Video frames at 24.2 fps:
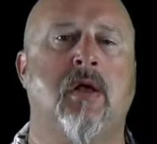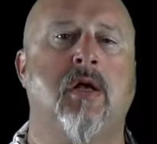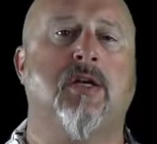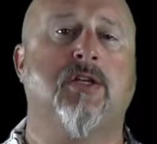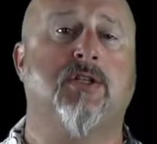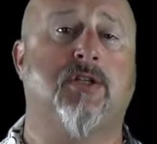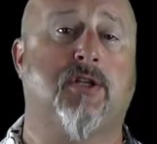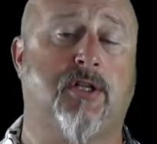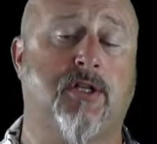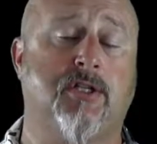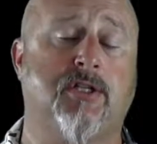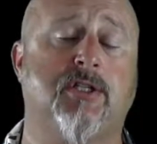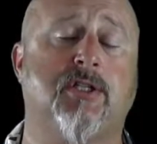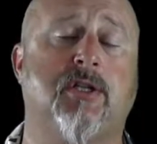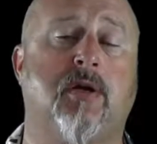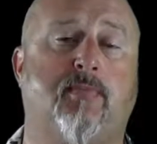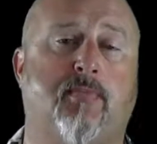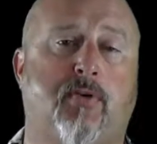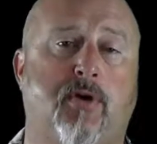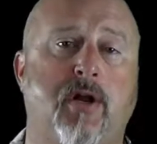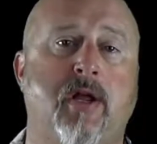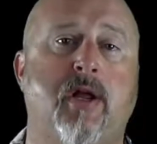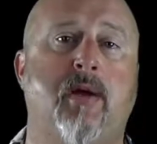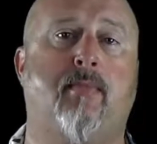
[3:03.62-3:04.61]
So this is a
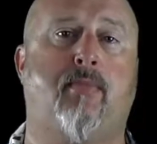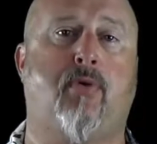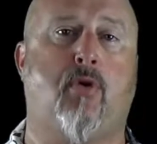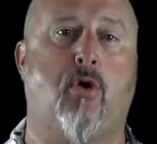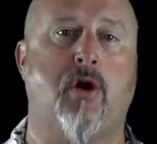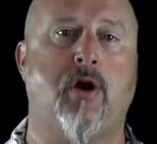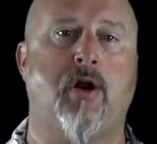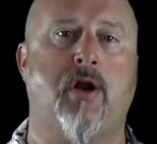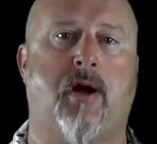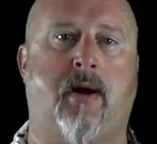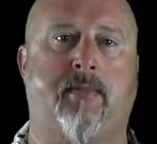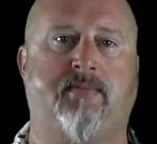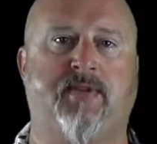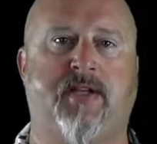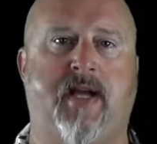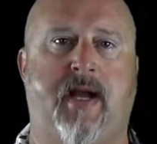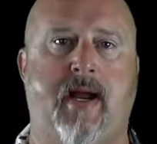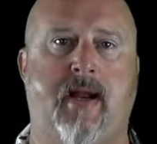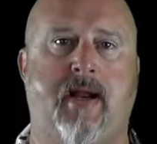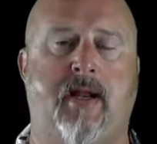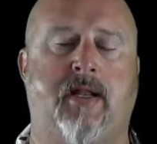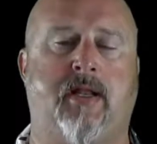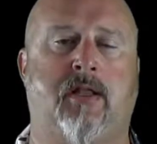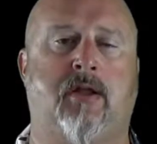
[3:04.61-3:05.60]
pretty important
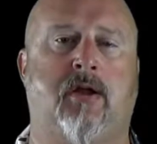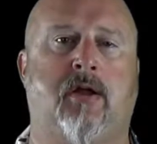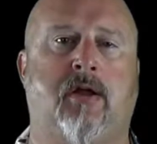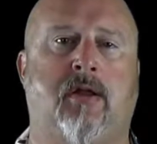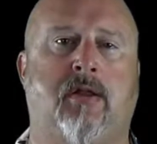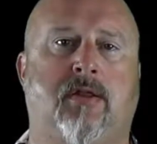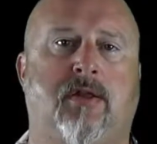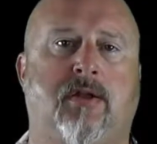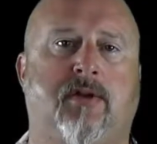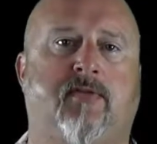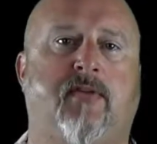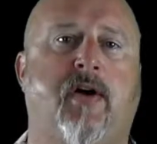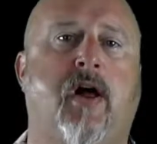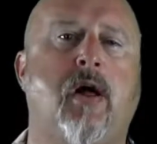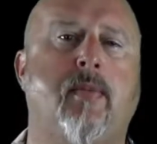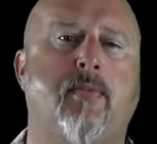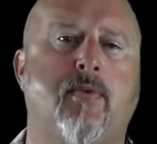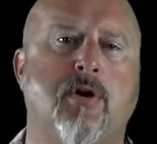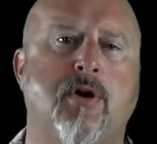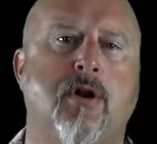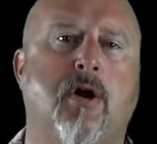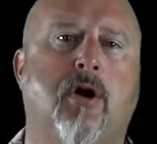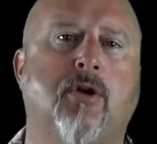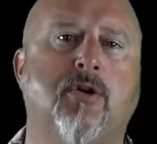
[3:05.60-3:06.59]
update, and the
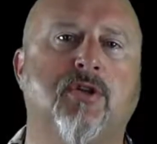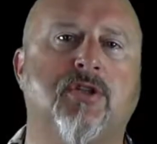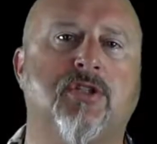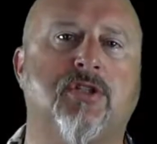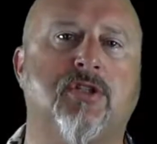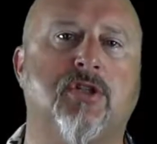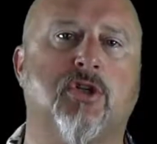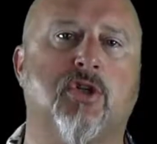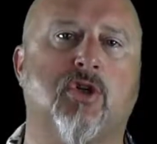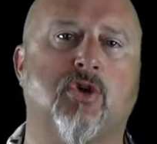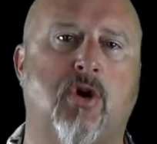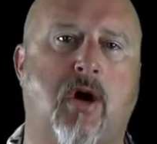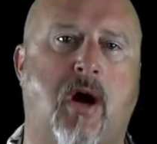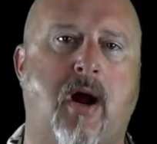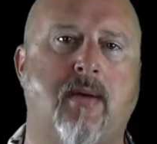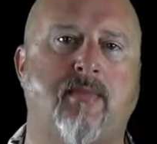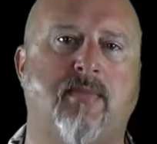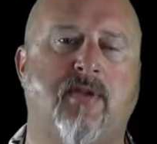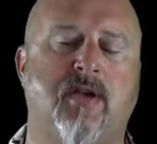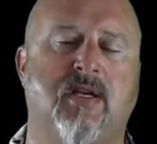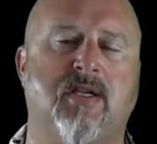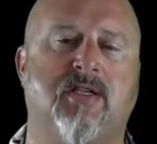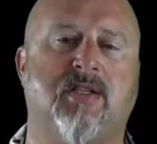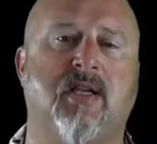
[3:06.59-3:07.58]
developer notes
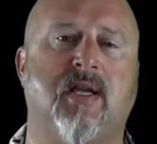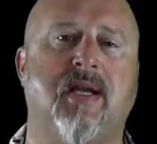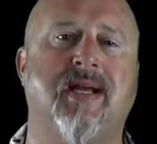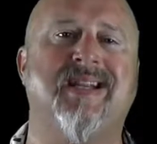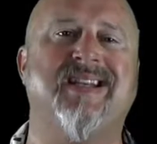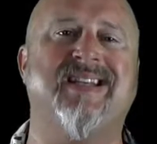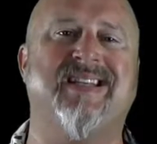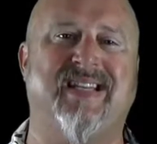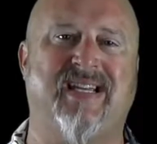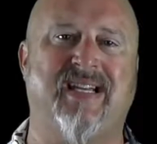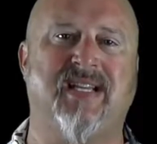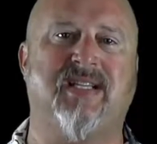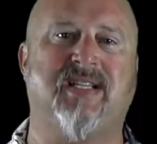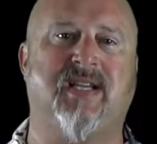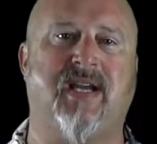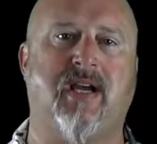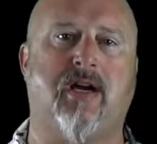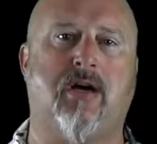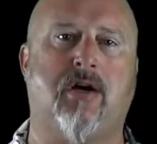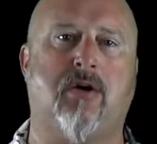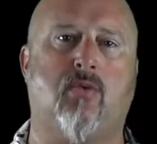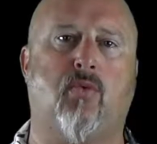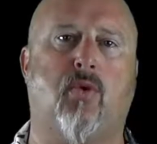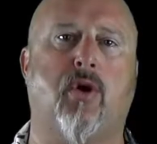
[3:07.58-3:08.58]
describe this in
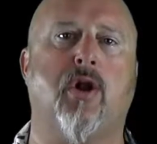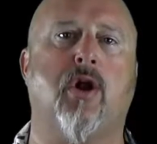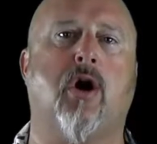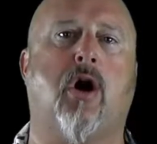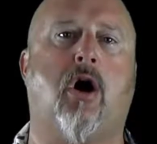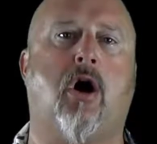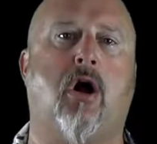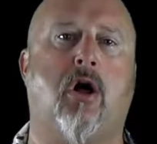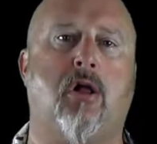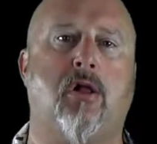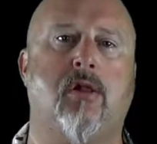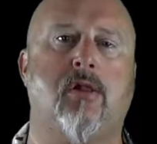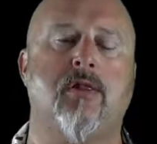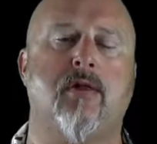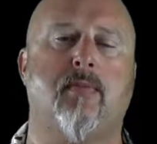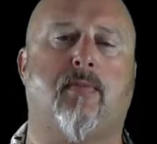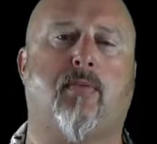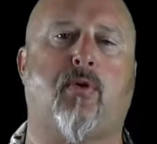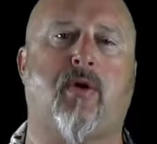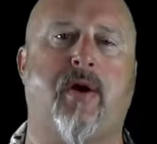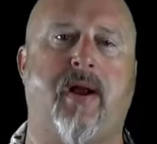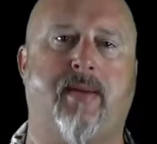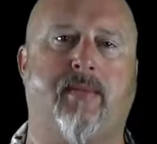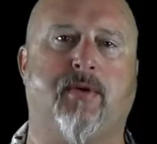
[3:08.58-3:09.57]
detail, what all the
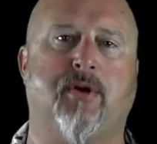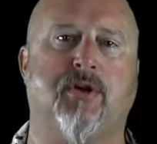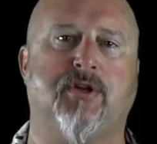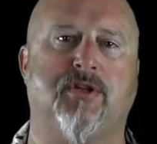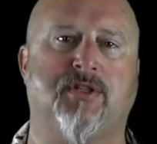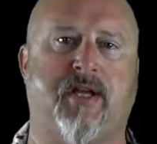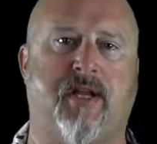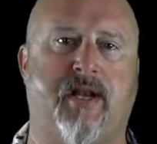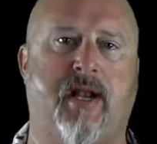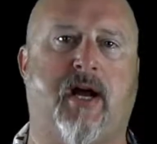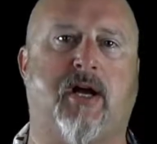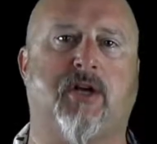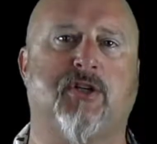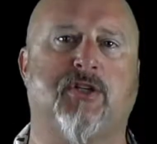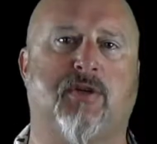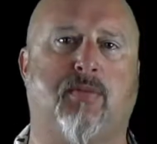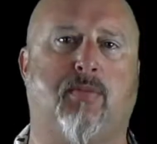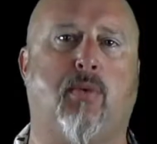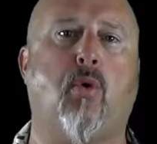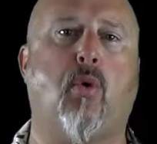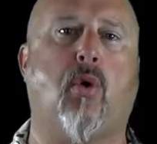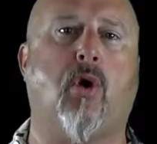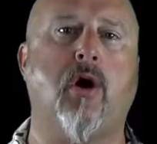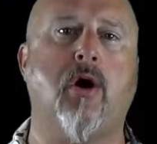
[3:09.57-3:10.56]
parameters they now
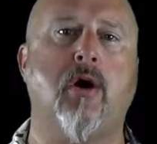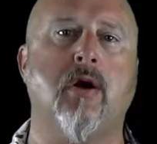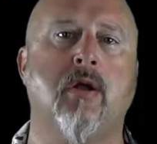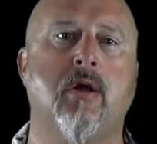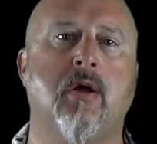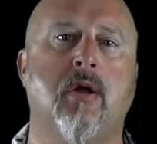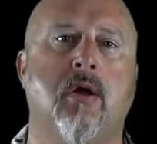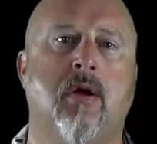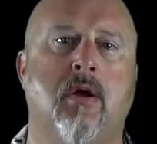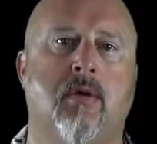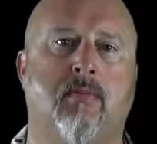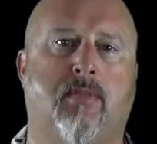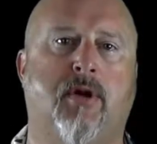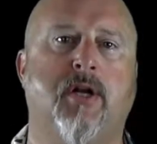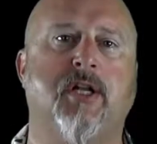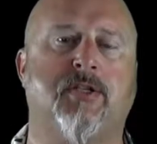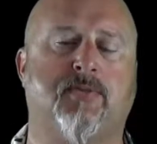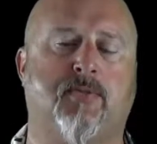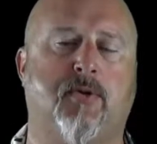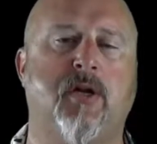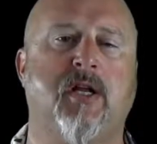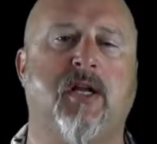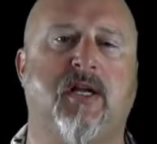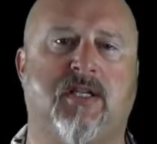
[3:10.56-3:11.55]
support, but
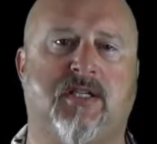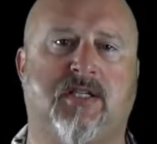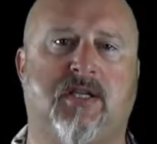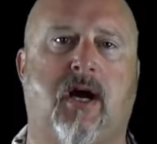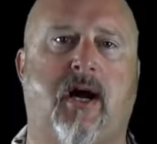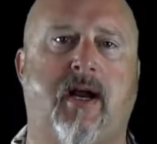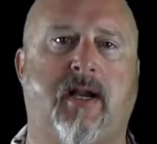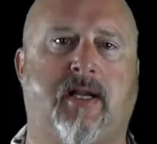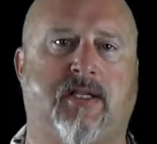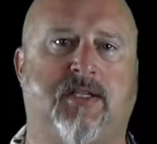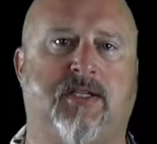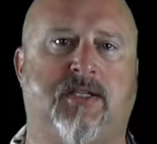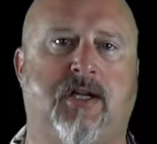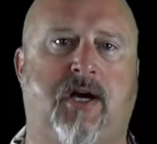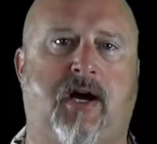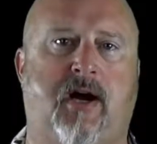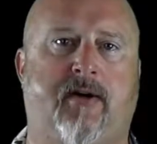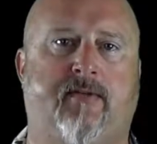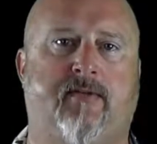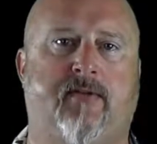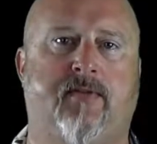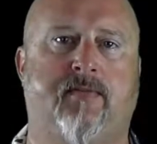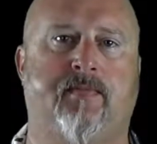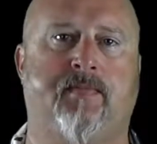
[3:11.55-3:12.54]
it's pretty exciting
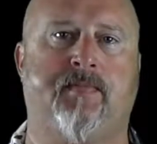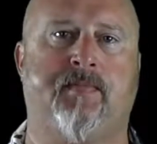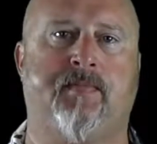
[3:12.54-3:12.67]
stuff.